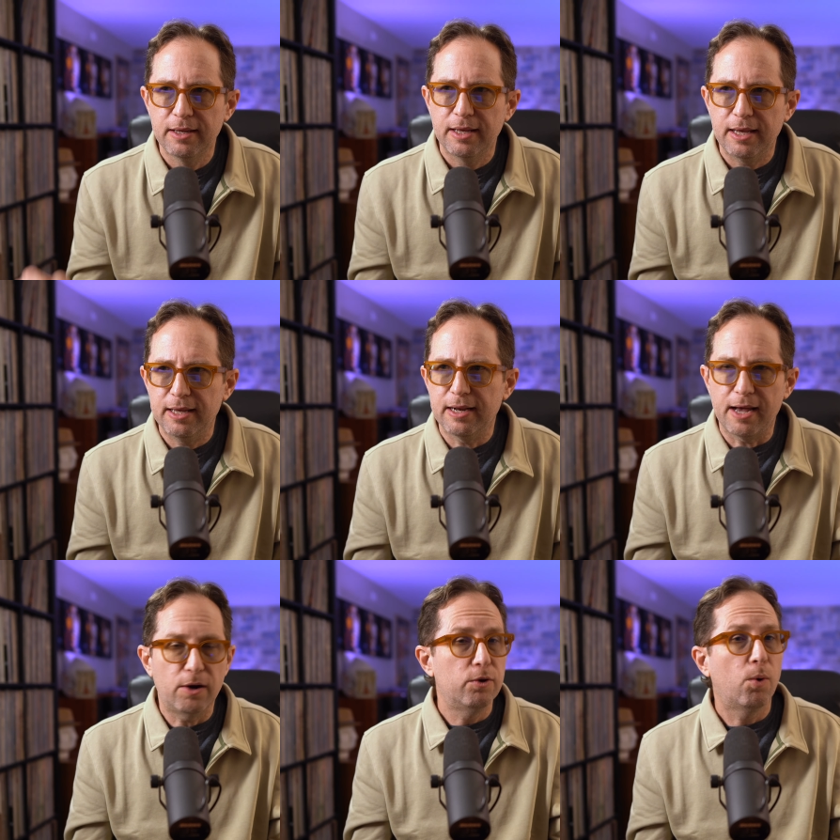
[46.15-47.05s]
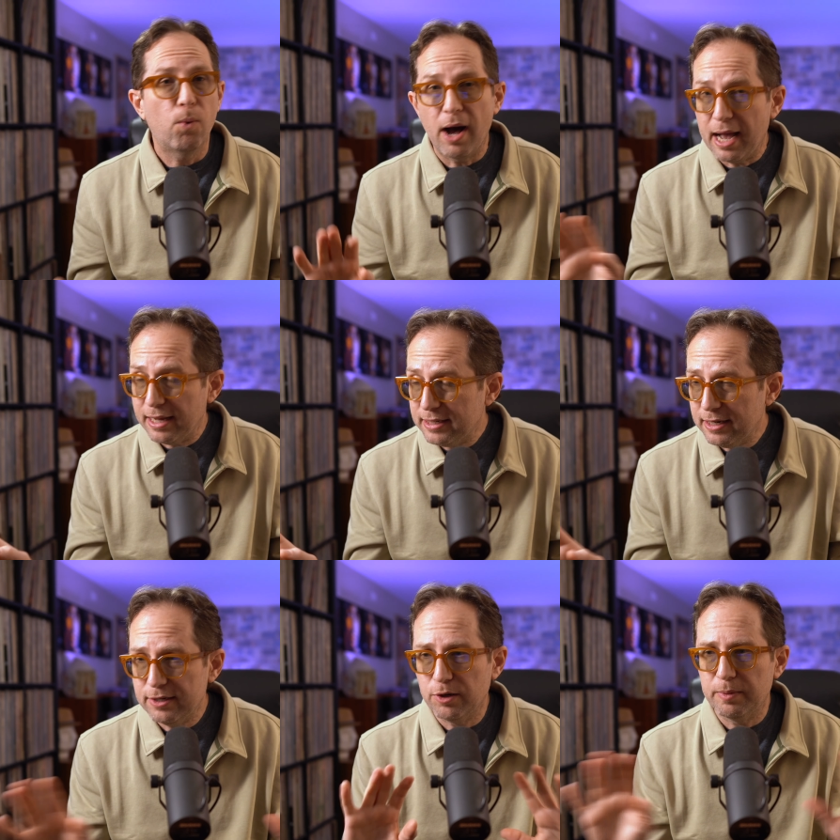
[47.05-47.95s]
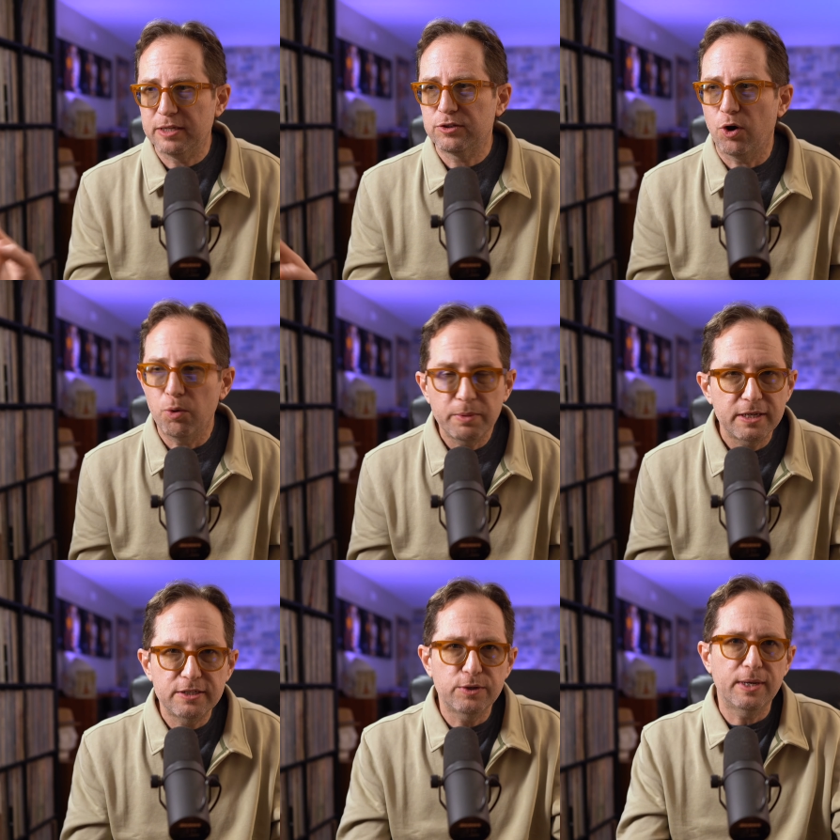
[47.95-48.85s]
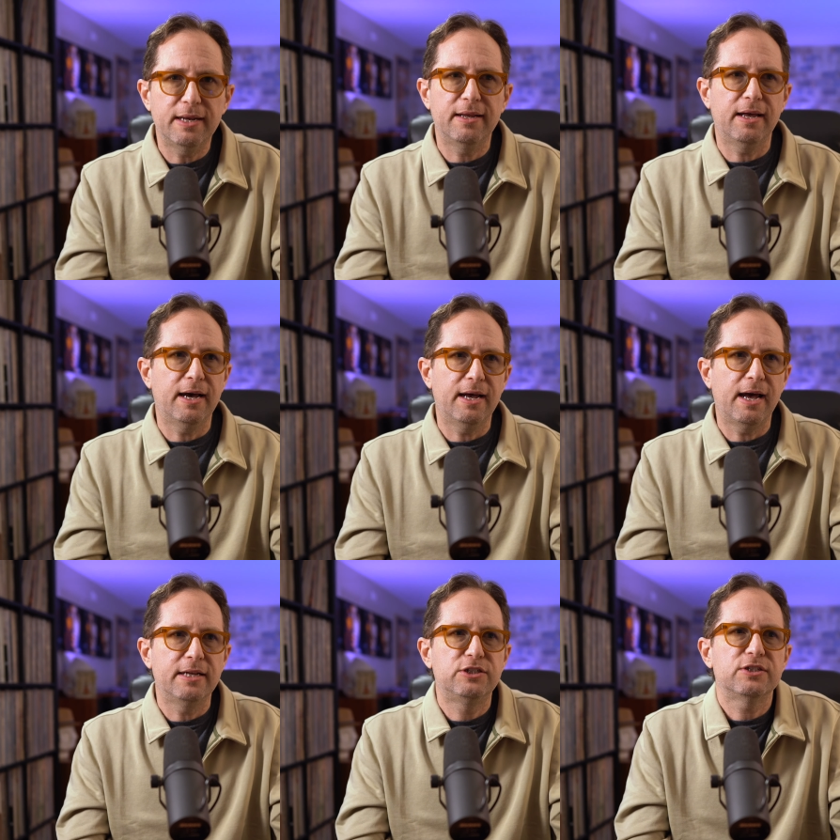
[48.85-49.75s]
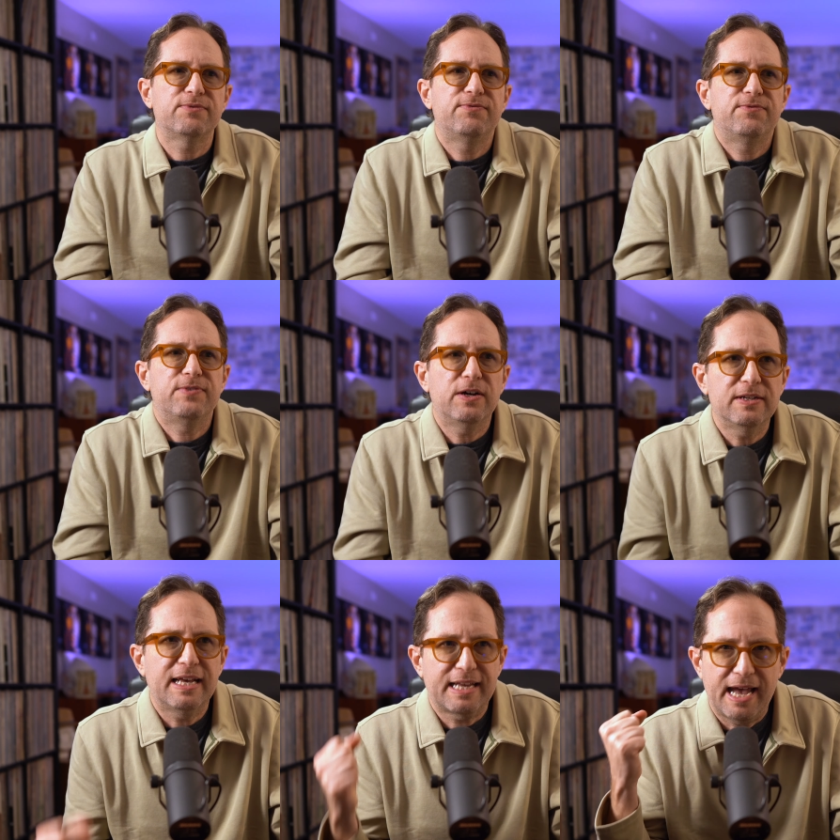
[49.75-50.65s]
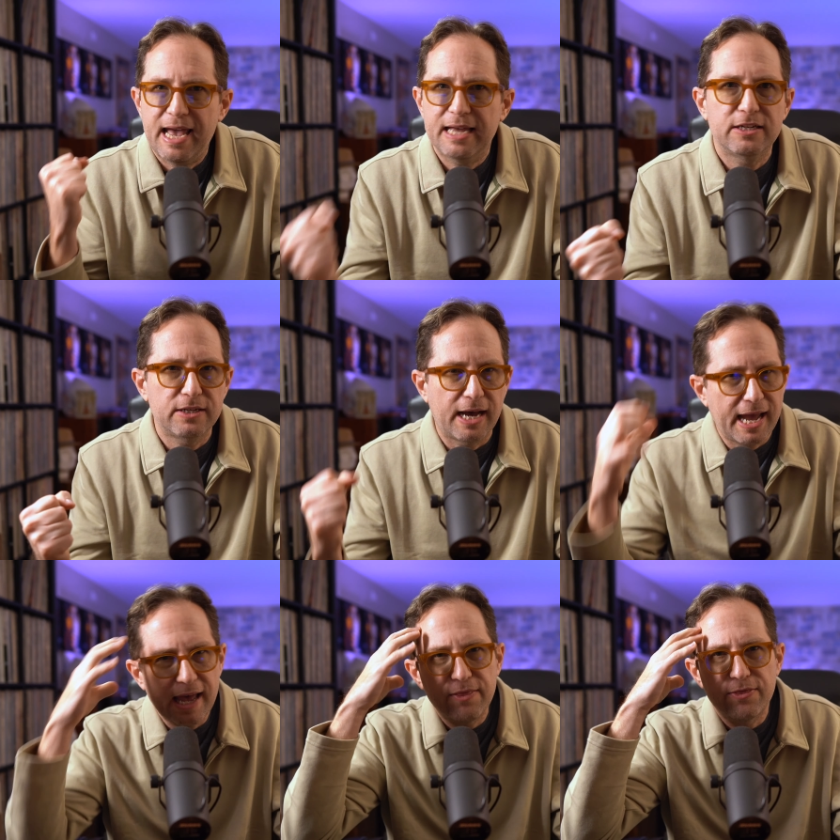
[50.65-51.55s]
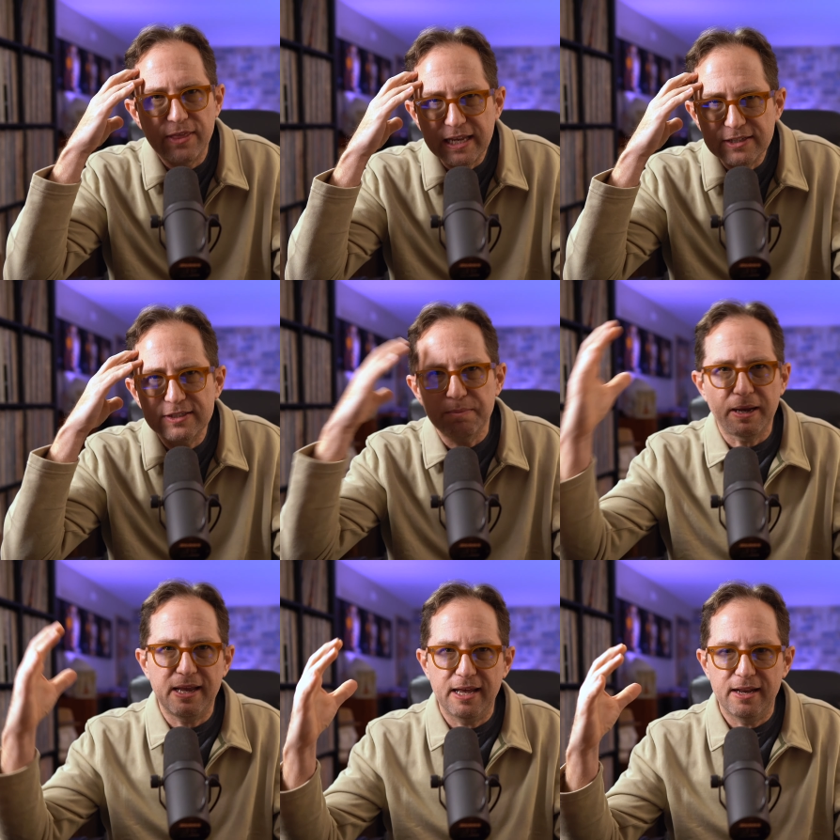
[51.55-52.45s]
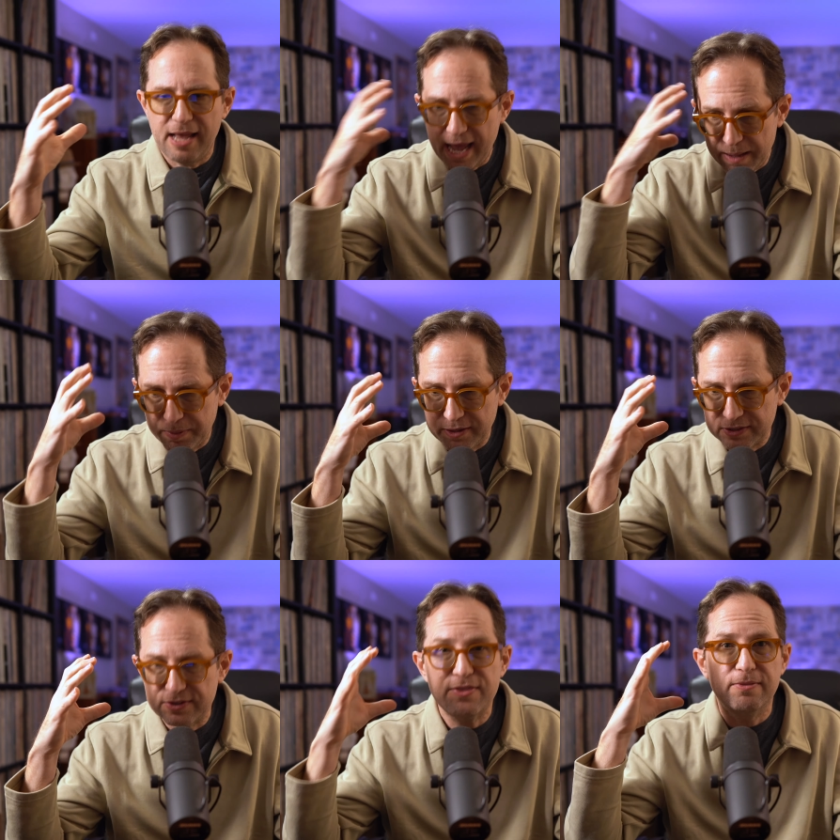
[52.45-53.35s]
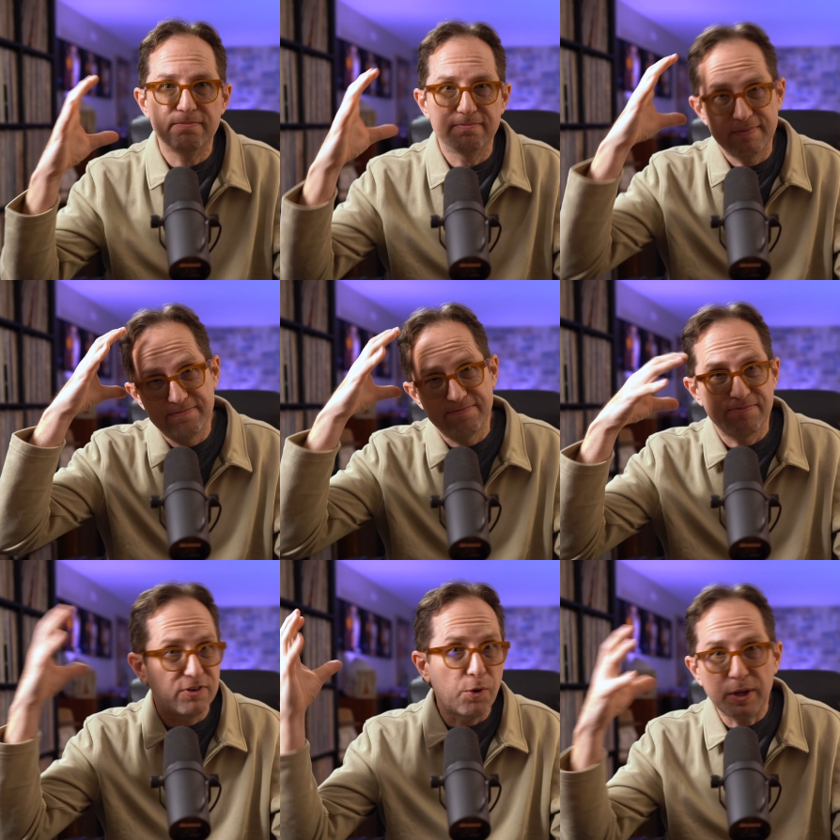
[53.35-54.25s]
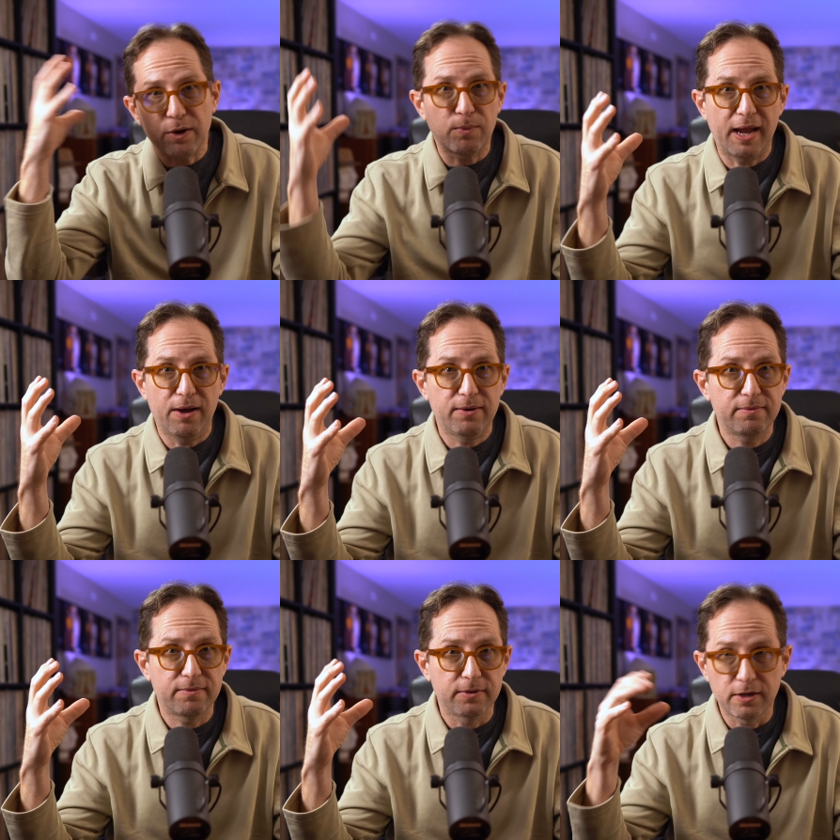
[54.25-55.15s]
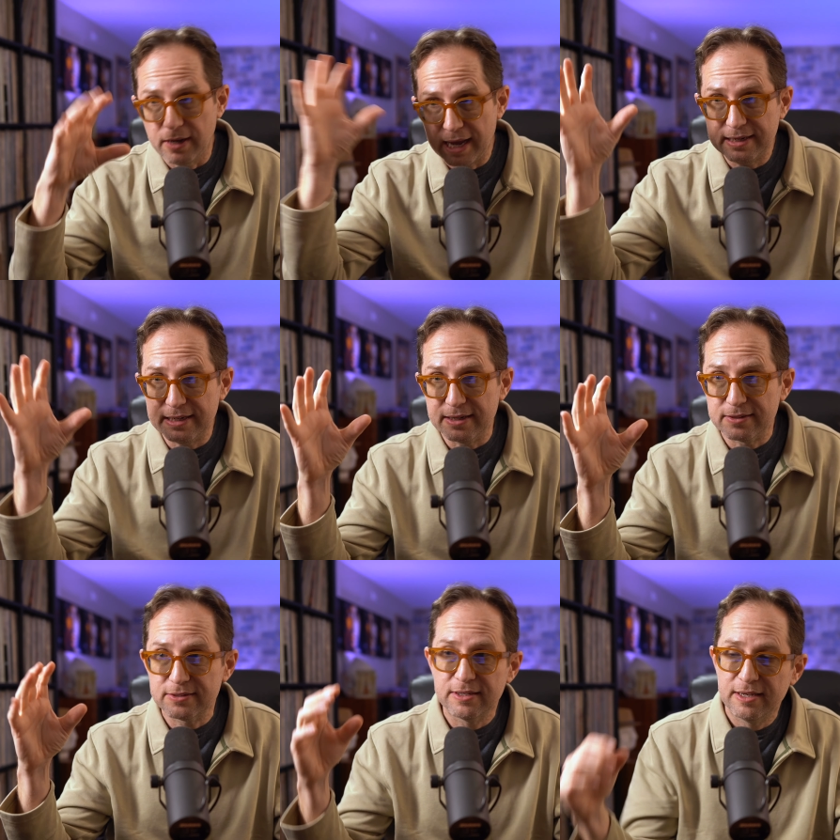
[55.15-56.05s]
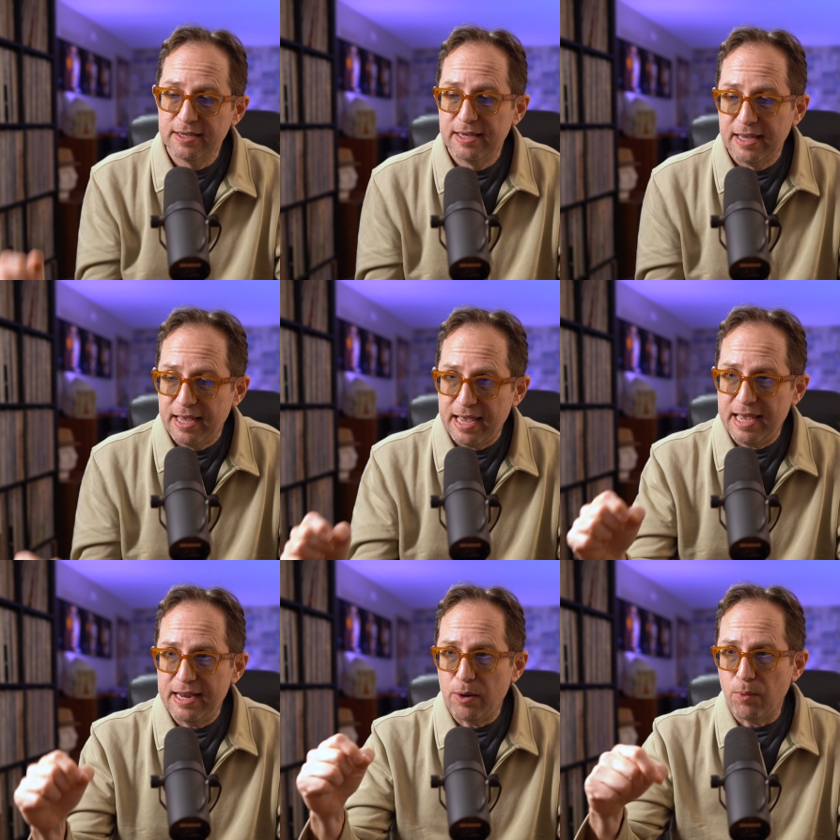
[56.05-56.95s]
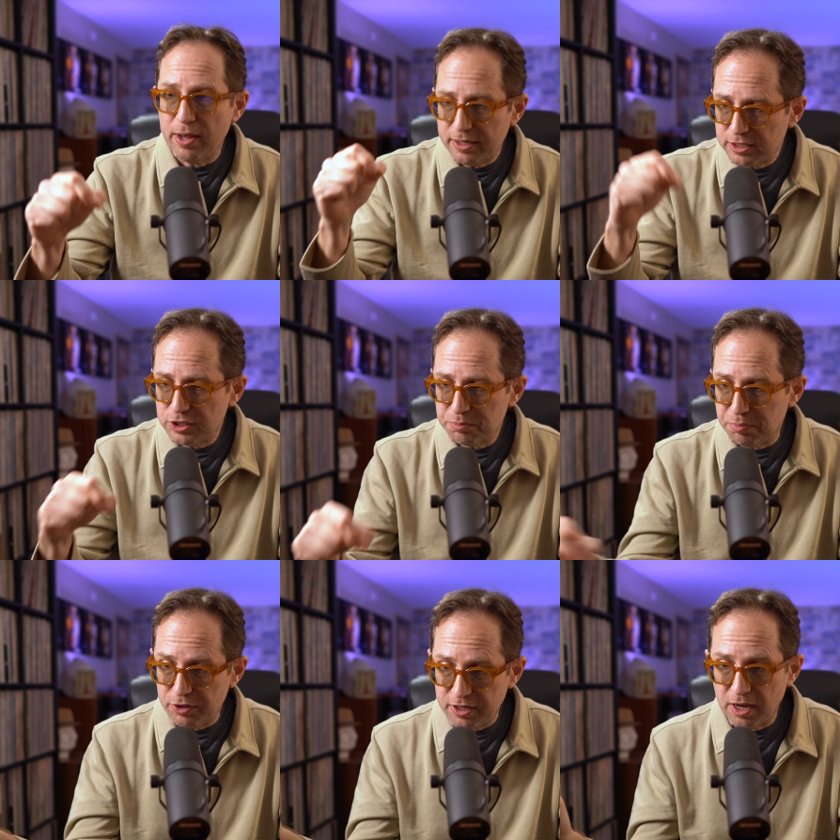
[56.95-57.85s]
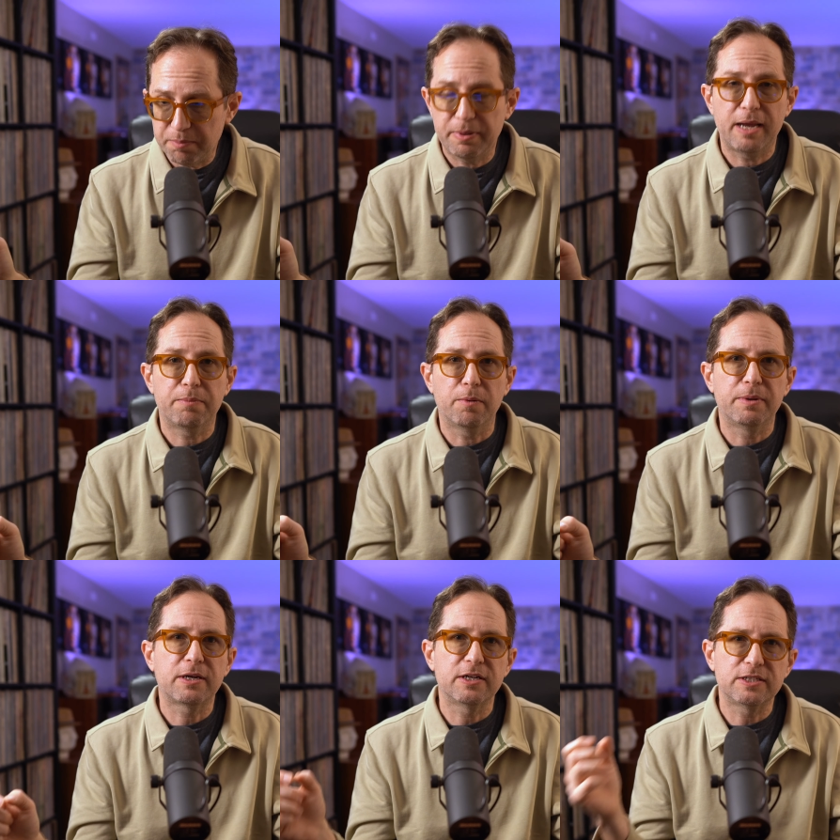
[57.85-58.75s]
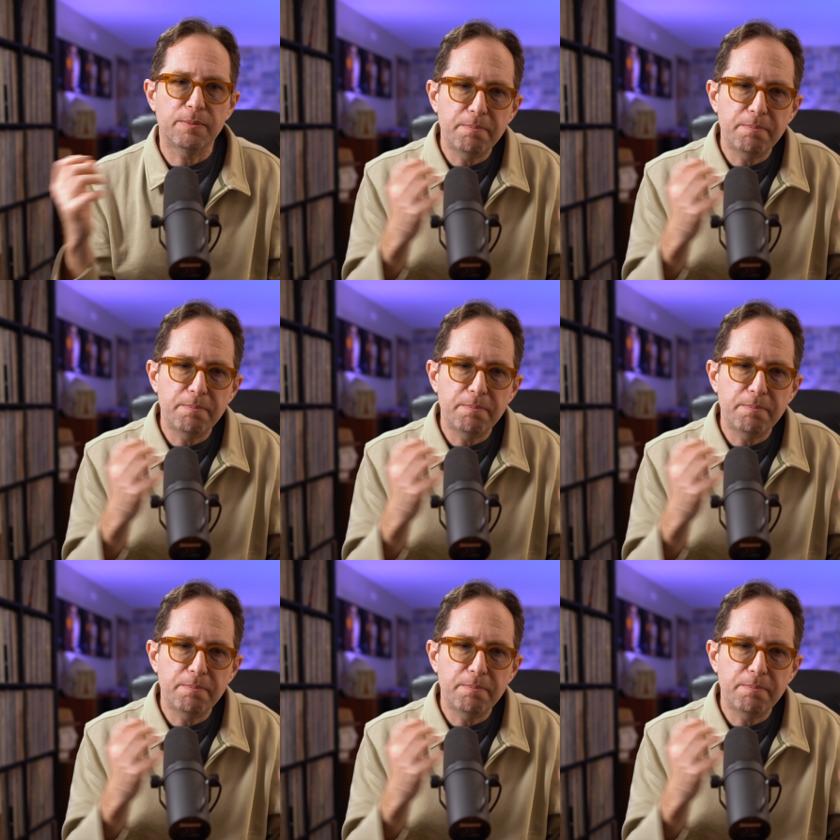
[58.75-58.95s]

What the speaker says: And I don't know why I did it. Nobody told me to do it. I just felt like I had things in my head, happiness floating around, little ideas, and I wanted to just put it on paper because